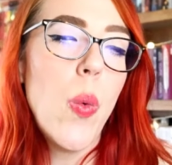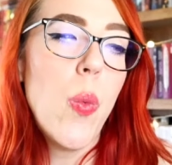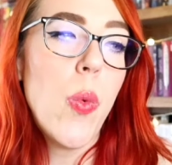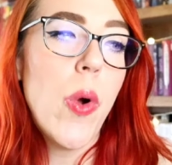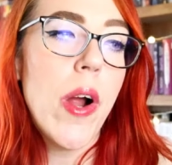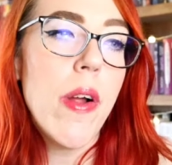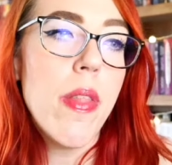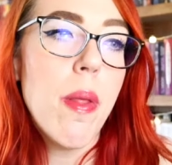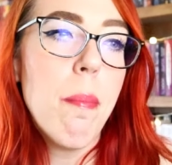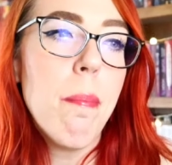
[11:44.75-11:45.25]

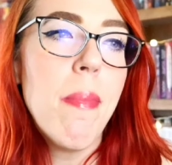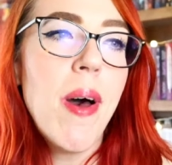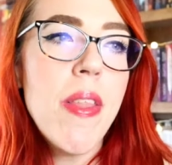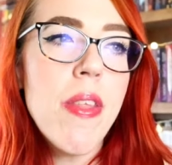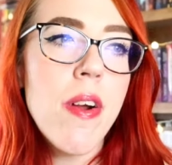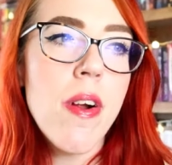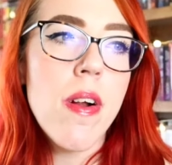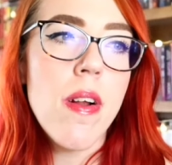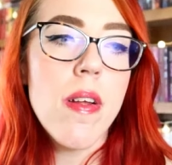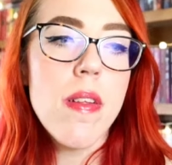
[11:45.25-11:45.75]
where the
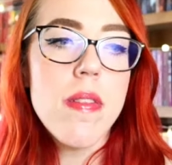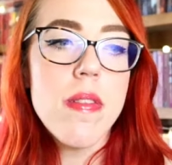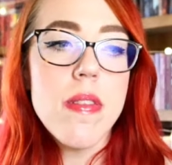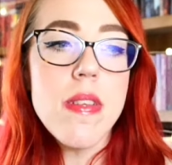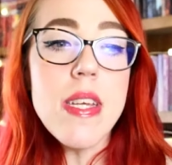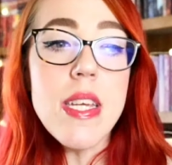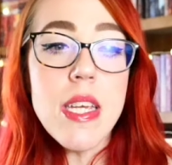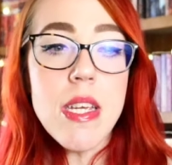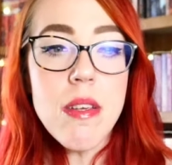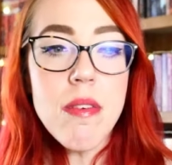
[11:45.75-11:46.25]
mother
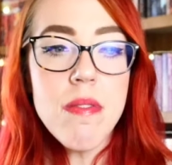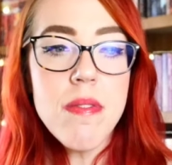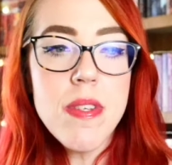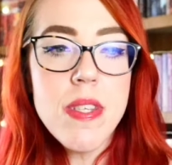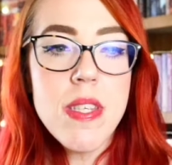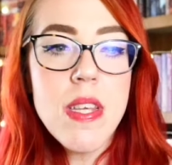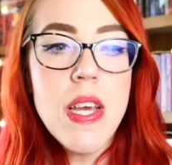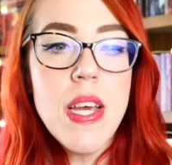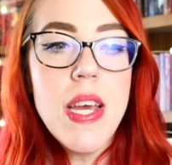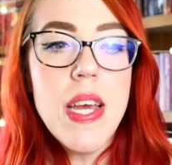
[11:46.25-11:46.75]

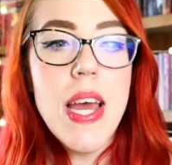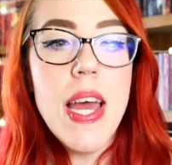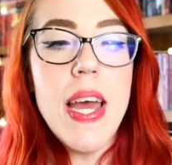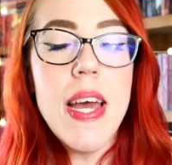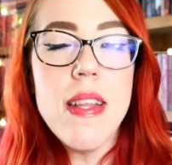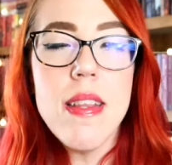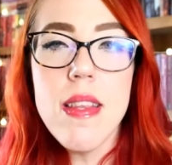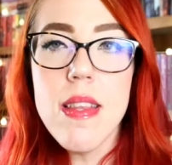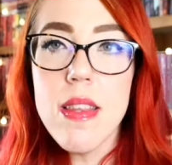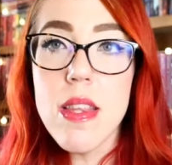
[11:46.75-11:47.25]
leaves
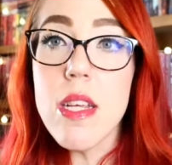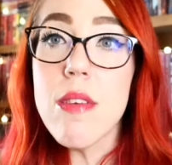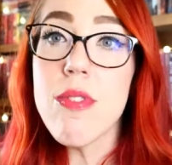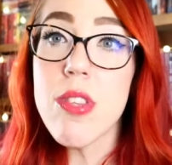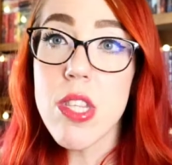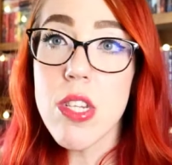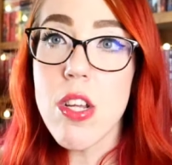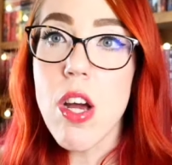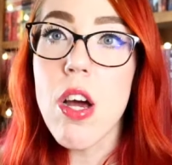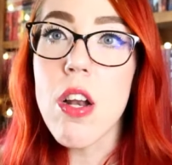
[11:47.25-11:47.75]
and
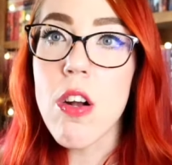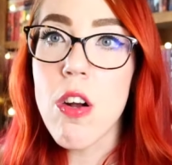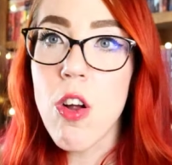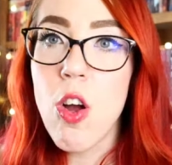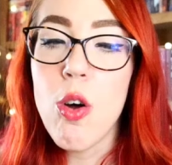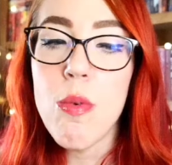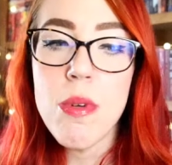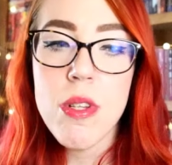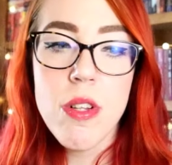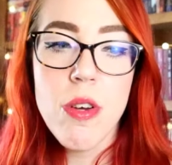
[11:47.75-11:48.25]
leaves the
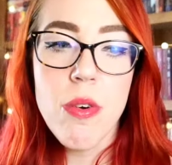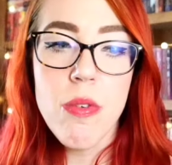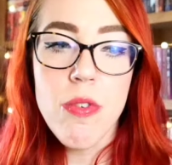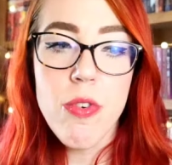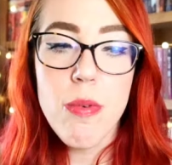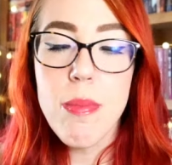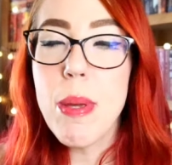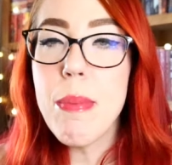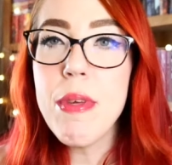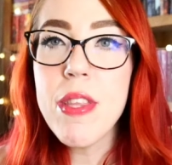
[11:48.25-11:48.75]
daughter home
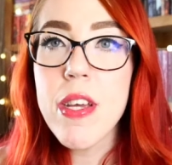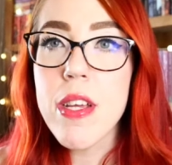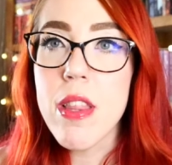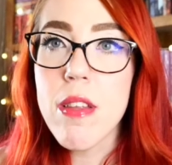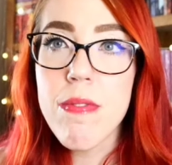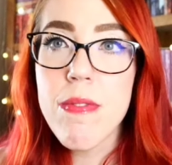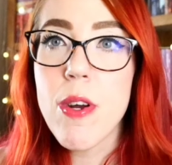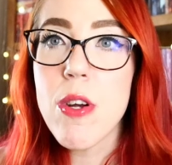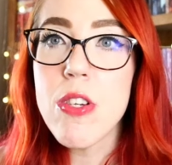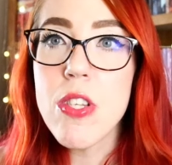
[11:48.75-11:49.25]
alone for maybe
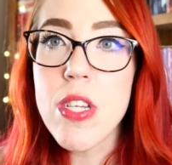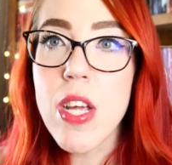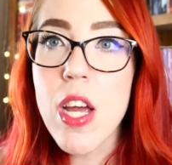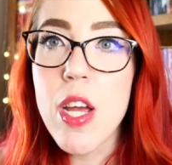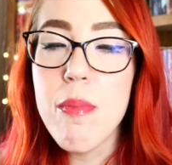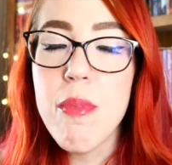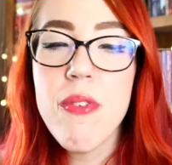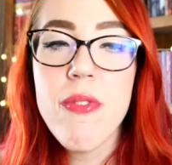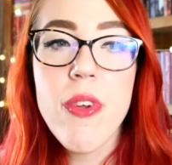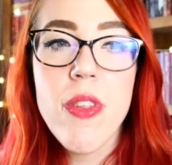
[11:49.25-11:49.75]
like the first time.